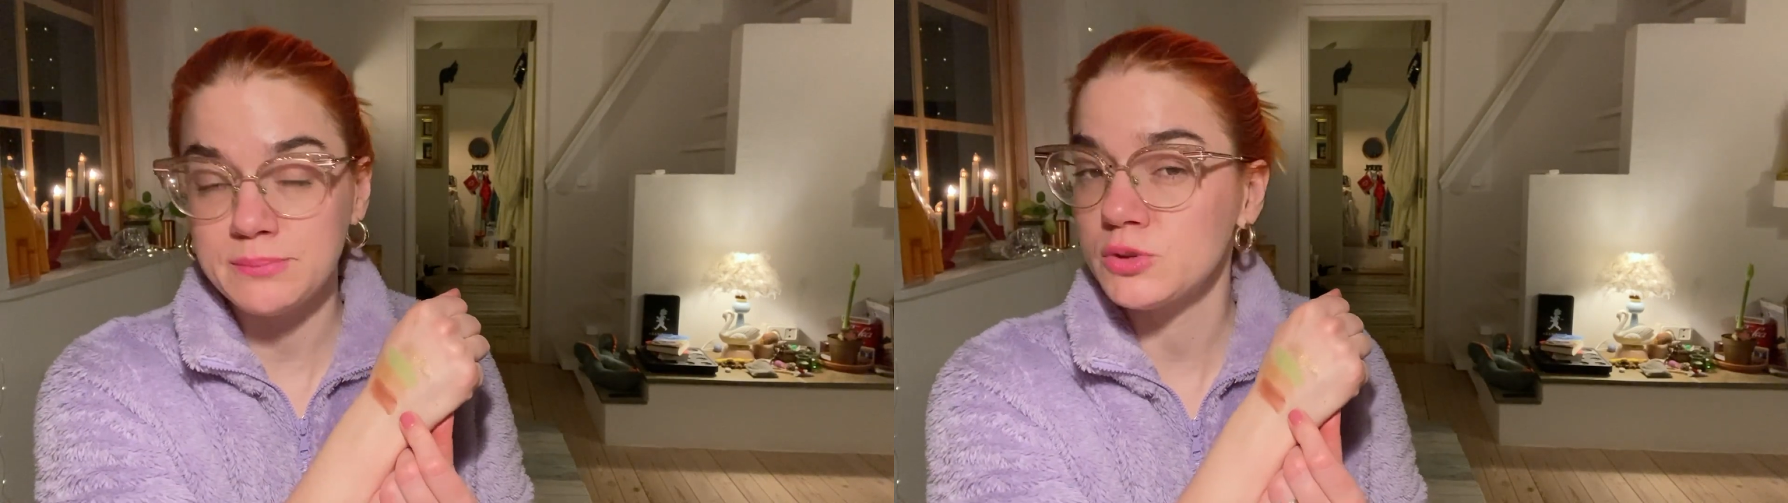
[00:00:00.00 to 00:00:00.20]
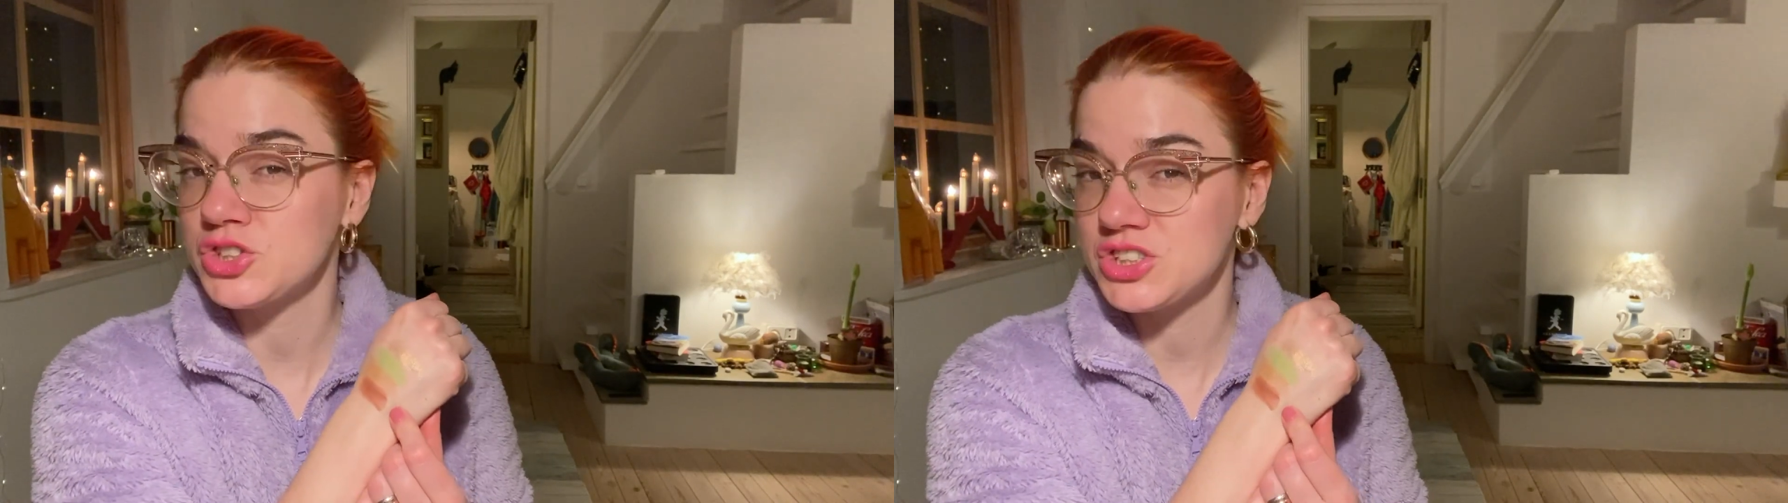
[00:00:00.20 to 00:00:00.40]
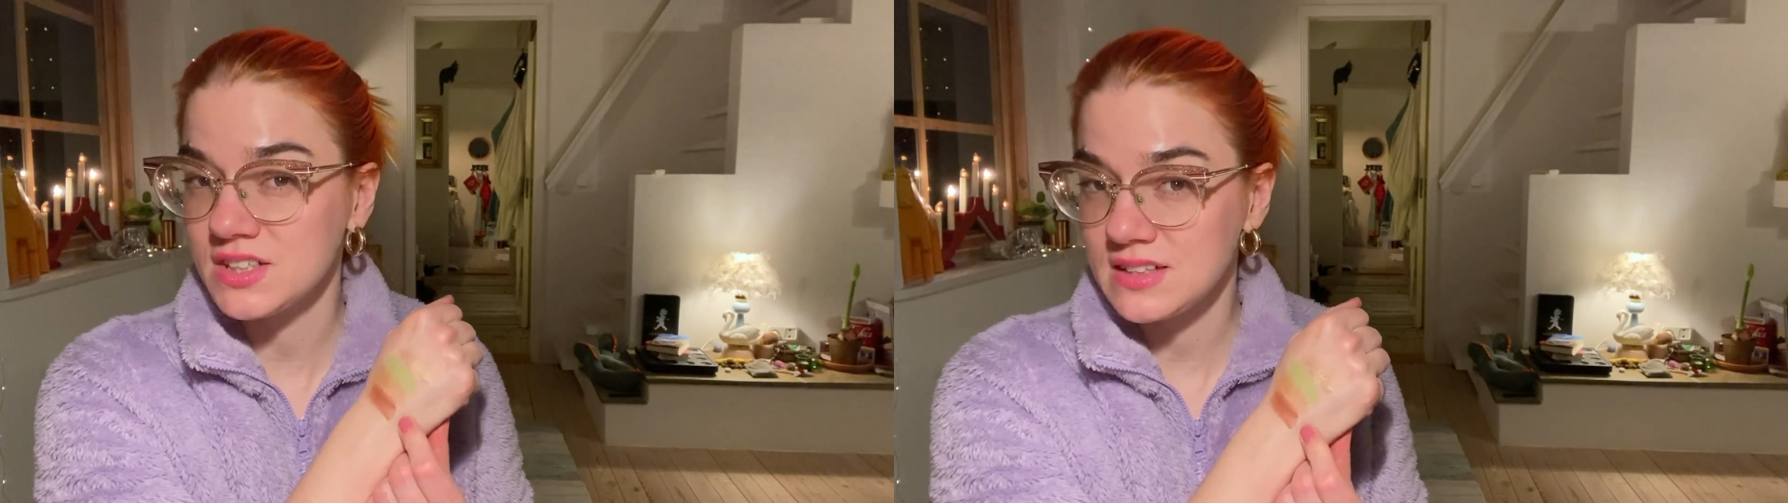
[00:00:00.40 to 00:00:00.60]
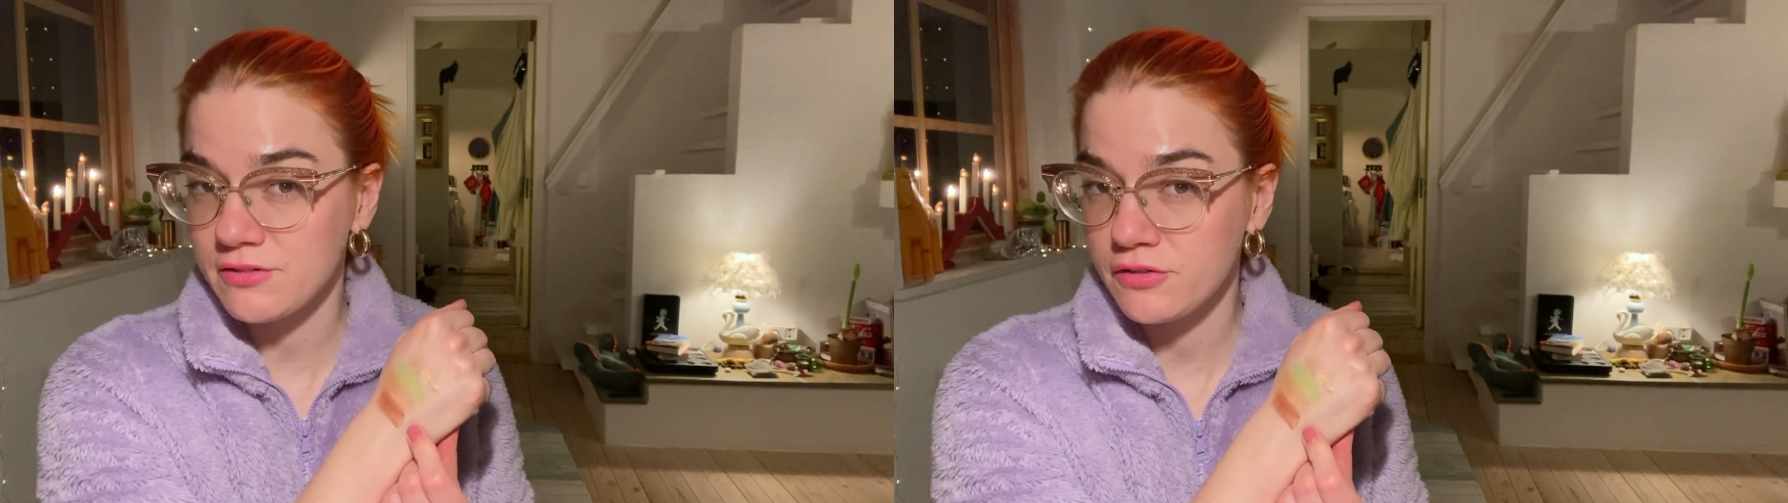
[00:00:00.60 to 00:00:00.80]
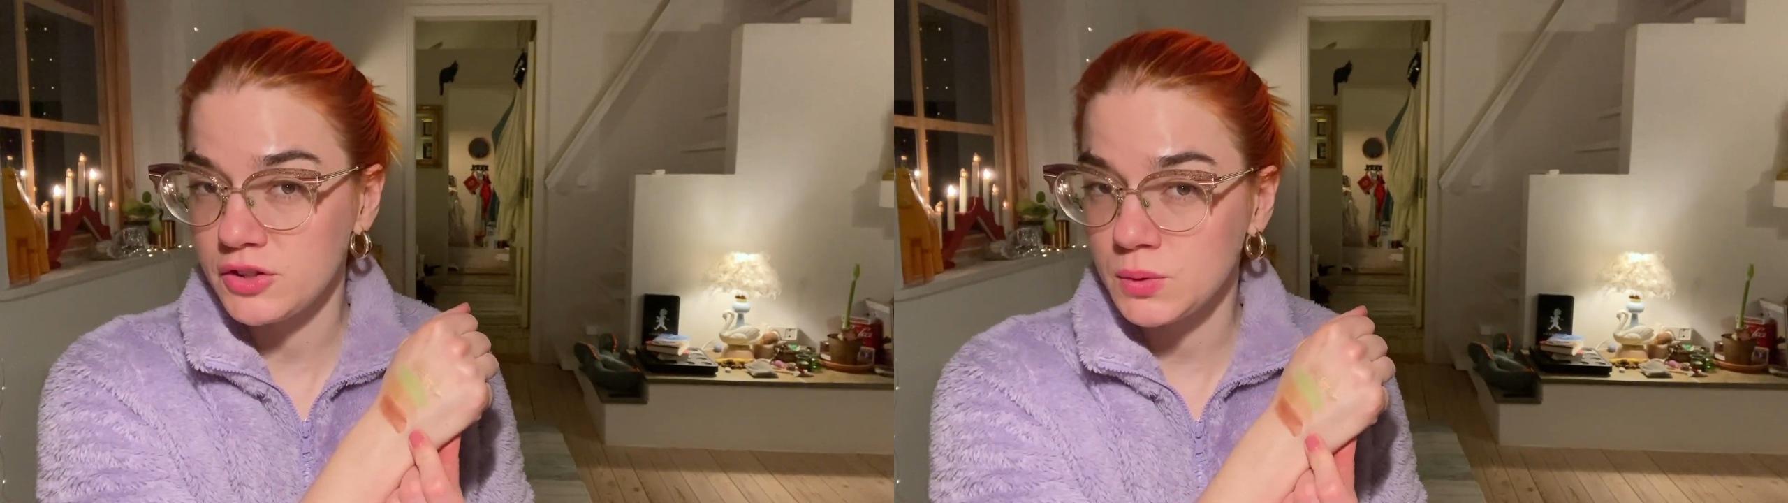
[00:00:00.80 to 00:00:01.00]
which does have
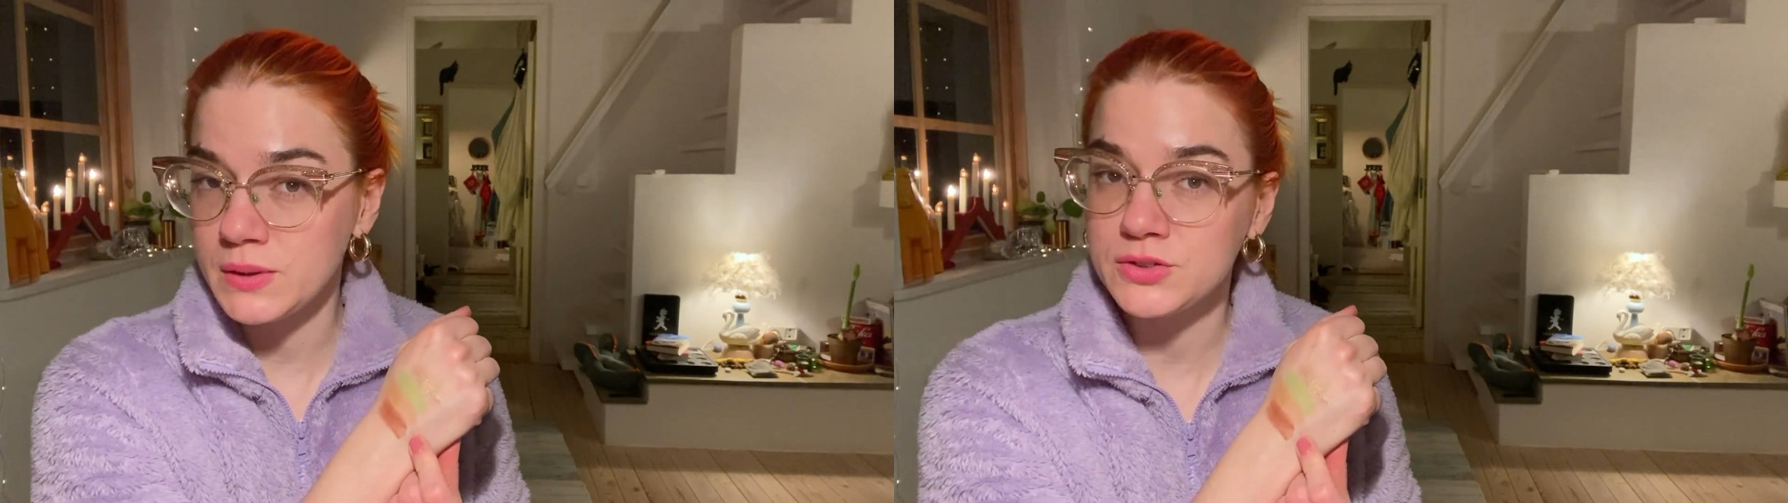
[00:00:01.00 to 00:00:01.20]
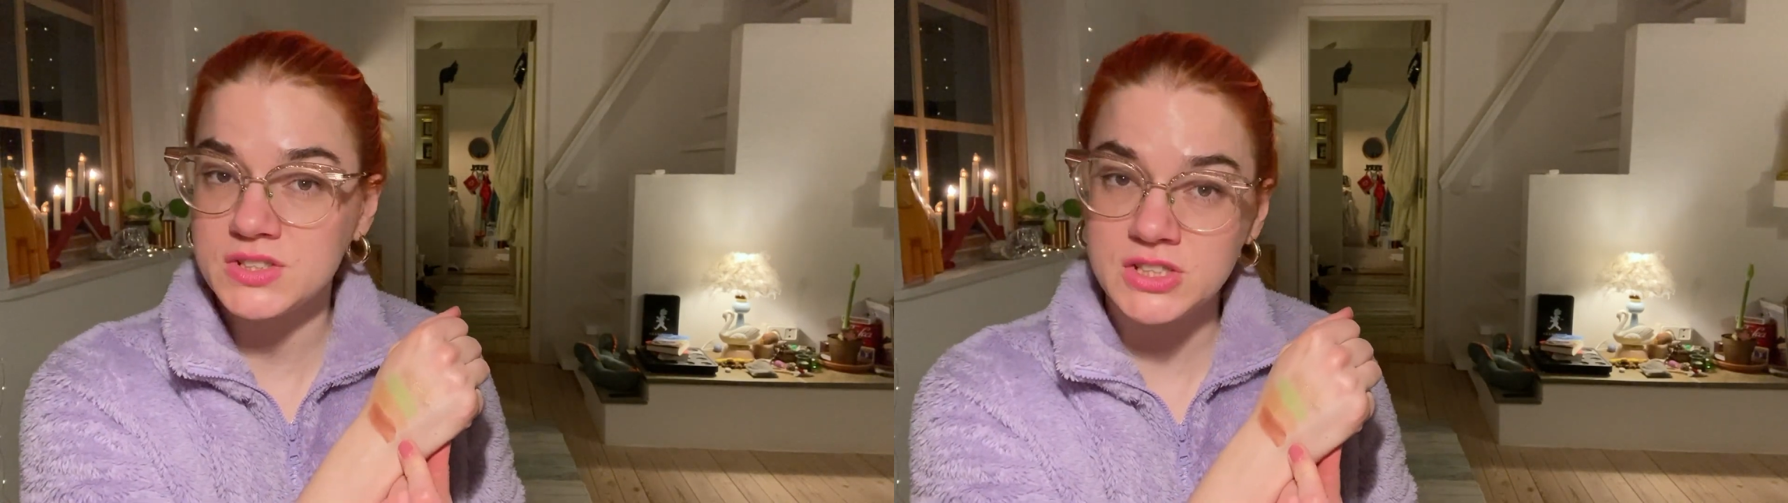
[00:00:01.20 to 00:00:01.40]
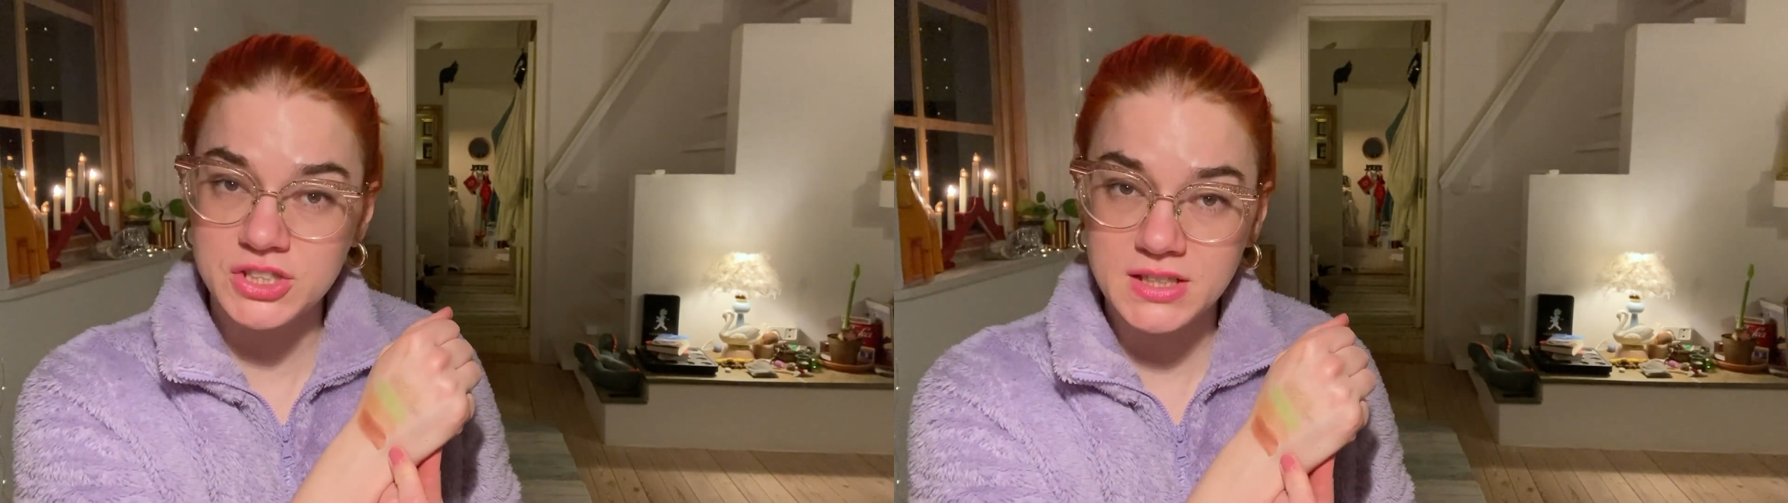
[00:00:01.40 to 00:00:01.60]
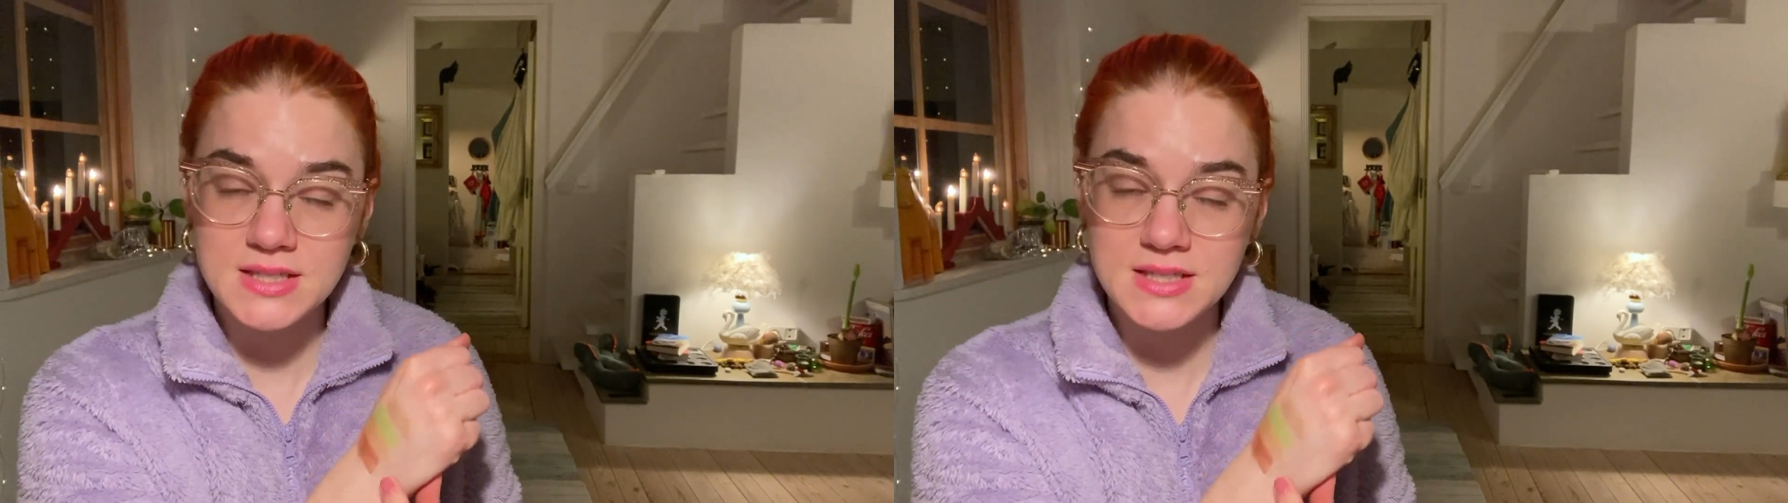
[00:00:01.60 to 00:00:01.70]
a few interesting shades,